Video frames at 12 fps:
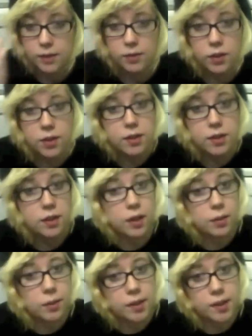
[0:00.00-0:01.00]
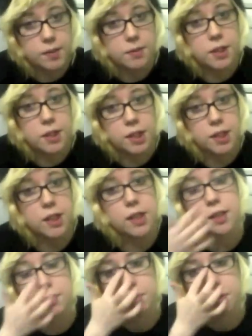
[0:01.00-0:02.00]
I've noticed I'm wearing the same t-shirt
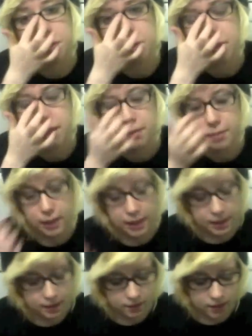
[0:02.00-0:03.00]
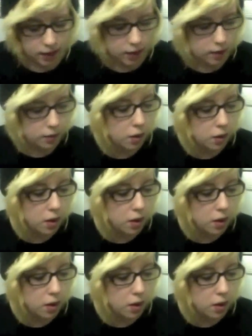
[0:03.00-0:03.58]
as I was in my last video,